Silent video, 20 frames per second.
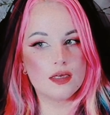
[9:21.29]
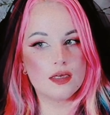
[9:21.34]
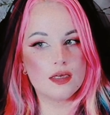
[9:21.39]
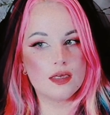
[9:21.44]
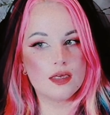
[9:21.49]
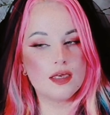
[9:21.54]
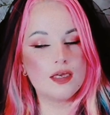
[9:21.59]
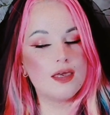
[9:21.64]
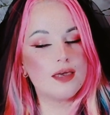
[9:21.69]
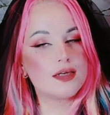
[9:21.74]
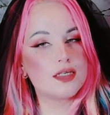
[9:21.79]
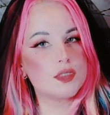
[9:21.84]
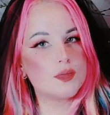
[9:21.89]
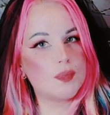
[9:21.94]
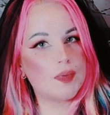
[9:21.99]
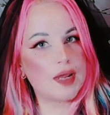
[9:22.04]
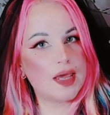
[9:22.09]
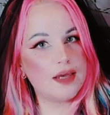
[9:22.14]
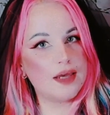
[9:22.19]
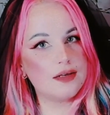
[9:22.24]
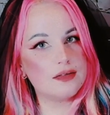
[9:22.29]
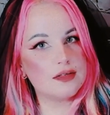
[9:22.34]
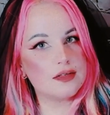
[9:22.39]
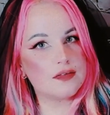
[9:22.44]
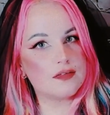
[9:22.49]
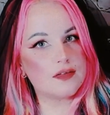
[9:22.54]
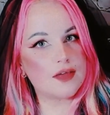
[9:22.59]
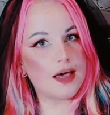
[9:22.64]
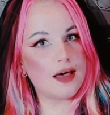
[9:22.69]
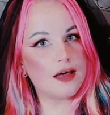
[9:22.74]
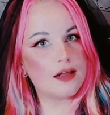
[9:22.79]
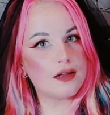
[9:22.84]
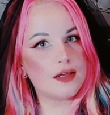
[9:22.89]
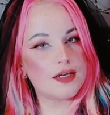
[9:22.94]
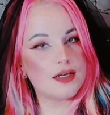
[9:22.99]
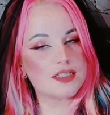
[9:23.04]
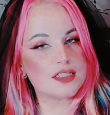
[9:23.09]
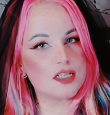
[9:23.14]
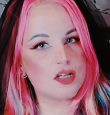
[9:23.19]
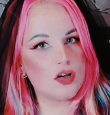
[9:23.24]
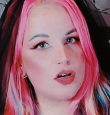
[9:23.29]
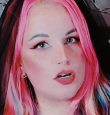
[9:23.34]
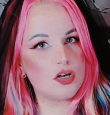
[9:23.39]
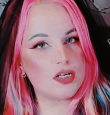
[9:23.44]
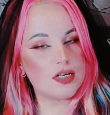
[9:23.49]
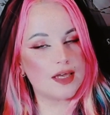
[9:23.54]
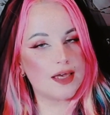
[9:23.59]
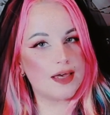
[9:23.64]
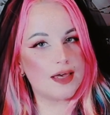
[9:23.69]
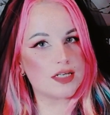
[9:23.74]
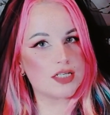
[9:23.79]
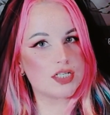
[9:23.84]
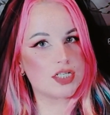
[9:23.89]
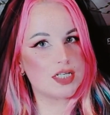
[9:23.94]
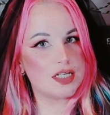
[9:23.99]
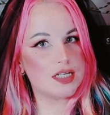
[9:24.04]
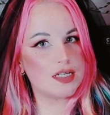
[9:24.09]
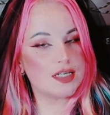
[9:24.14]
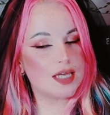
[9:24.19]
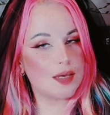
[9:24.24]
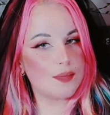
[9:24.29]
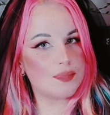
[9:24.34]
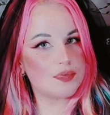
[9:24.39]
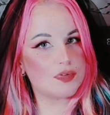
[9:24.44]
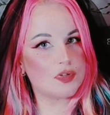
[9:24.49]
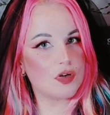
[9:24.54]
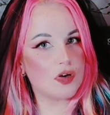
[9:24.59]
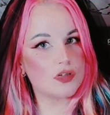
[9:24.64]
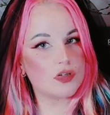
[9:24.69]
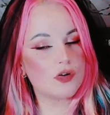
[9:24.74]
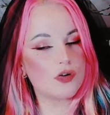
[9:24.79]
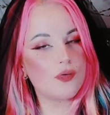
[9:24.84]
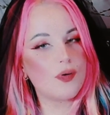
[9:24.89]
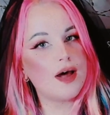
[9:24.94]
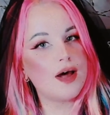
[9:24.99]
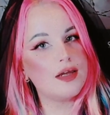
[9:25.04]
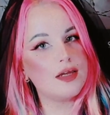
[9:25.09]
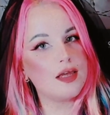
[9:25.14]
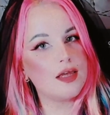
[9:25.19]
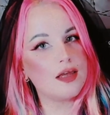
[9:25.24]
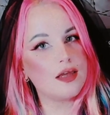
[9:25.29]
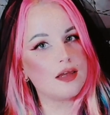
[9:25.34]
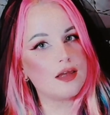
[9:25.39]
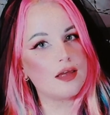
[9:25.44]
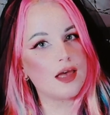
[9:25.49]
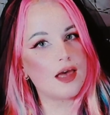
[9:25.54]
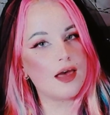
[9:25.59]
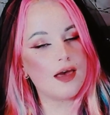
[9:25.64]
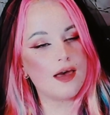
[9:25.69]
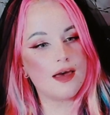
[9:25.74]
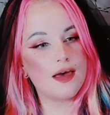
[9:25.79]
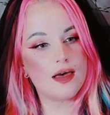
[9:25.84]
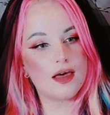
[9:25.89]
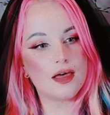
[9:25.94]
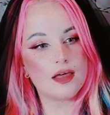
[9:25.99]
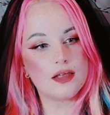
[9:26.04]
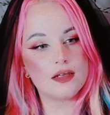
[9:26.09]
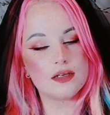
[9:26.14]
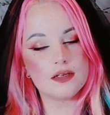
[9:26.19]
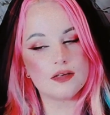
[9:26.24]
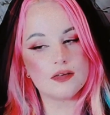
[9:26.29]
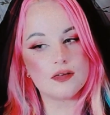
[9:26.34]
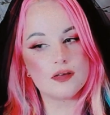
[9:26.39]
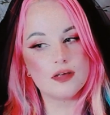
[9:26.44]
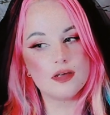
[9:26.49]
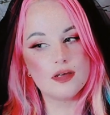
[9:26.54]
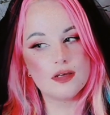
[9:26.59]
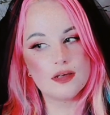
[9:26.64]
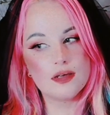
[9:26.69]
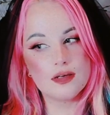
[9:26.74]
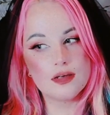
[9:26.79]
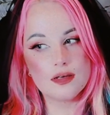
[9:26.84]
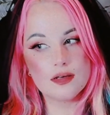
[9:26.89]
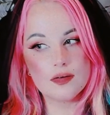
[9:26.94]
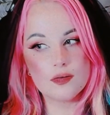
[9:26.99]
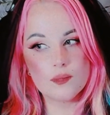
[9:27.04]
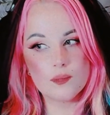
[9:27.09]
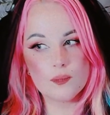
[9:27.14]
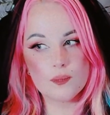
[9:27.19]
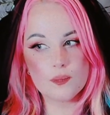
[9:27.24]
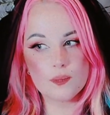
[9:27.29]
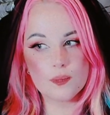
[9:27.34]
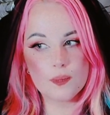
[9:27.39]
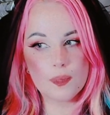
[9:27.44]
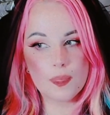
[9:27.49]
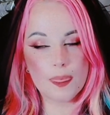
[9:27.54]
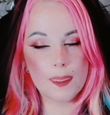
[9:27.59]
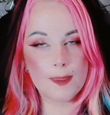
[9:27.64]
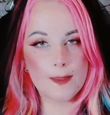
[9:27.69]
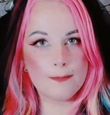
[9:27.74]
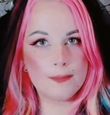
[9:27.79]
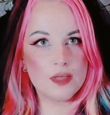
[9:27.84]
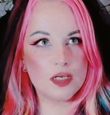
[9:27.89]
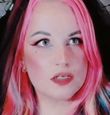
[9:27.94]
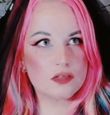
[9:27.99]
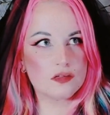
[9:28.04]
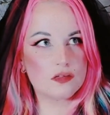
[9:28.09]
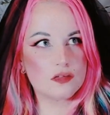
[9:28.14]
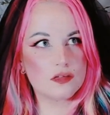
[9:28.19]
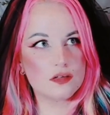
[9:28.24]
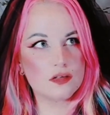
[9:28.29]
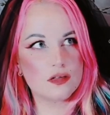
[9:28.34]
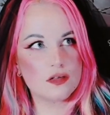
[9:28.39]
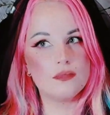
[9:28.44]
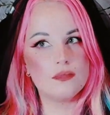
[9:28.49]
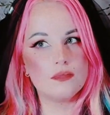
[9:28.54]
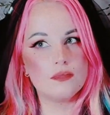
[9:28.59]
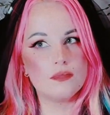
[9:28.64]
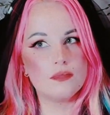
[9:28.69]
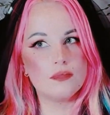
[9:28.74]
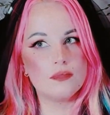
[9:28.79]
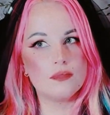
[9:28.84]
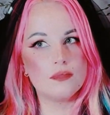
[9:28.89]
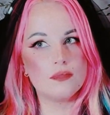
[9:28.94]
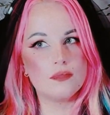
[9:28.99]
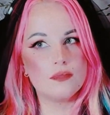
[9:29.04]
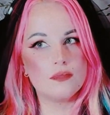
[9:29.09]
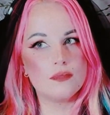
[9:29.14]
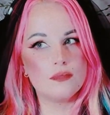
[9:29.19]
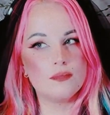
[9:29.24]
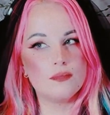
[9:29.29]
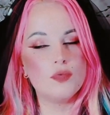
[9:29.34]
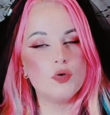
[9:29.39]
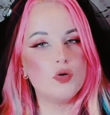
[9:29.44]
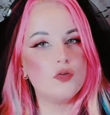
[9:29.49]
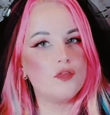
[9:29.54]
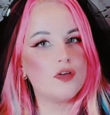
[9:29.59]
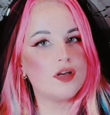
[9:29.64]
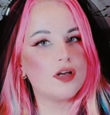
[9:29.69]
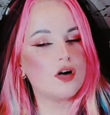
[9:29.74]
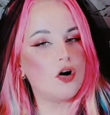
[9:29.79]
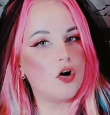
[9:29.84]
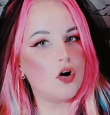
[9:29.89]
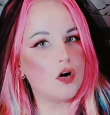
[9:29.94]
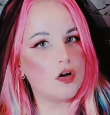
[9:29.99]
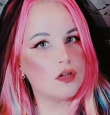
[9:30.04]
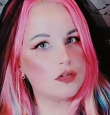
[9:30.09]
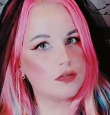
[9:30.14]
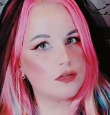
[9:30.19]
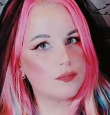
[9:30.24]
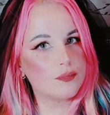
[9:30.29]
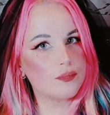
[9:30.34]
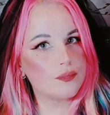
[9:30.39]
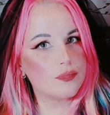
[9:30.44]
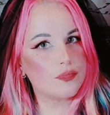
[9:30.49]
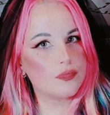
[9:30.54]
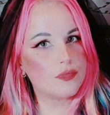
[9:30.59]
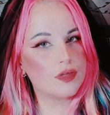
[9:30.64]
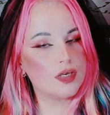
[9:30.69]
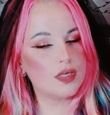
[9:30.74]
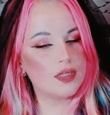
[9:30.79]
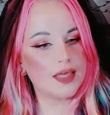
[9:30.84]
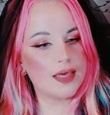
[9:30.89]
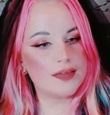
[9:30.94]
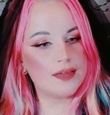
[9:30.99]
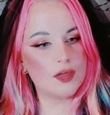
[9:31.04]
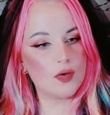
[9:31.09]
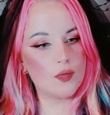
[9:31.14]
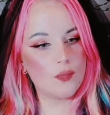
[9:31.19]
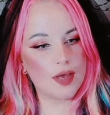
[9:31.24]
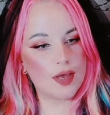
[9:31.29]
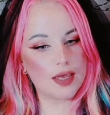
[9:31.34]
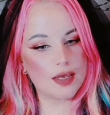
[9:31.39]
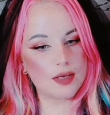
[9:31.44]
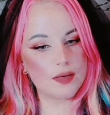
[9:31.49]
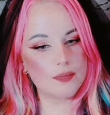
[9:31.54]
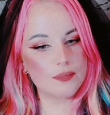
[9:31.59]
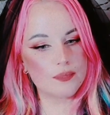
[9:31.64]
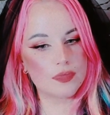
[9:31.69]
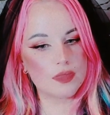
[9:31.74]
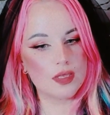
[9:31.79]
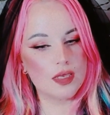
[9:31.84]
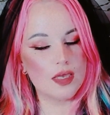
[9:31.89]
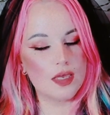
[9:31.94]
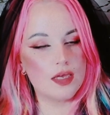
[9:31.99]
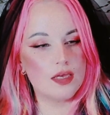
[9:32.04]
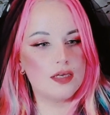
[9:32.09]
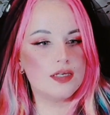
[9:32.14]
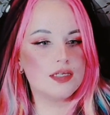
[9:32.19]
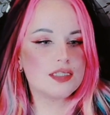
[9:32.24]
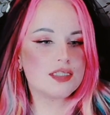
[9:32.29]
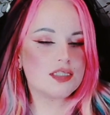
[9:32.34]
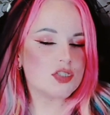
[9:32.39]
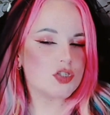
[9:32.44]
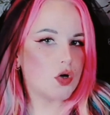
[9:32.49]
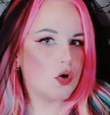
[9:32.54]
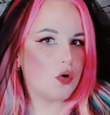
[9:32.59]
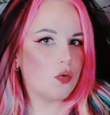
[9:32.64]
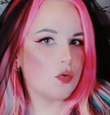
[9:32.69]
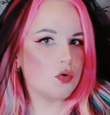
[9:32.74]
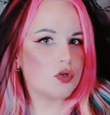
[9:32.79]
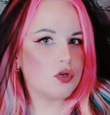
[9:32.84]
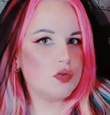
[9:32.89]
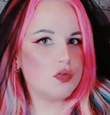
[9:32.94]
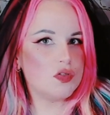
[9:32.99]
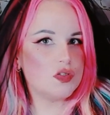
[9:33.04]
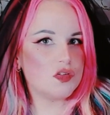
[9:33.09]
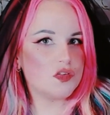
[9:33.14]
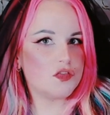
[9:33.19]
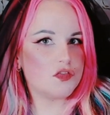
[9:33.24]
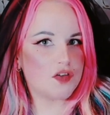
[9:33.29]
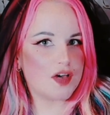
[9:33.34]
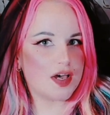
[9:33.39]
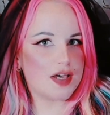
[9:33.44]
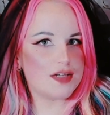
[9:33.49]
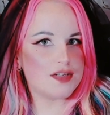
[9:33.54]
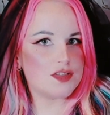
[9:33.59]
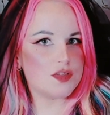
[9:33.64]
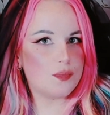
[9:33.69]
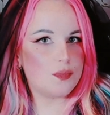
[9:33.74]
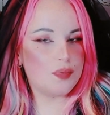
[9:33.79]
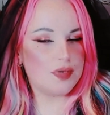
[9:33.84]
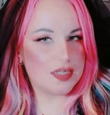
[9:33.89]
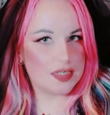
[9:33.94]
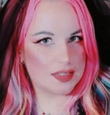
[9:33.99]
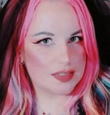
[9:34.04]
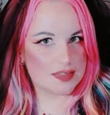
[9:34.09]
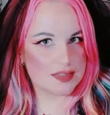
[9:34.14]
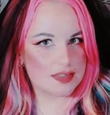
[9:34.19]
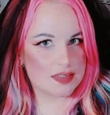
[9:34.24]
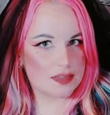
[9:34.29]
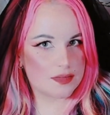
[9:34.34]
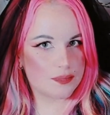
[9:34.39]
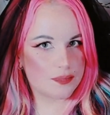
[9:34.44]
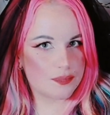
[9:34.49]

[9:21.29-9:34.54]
He explained that as long as she kept on crying and not moving on in any way, his soul couldn't find peace.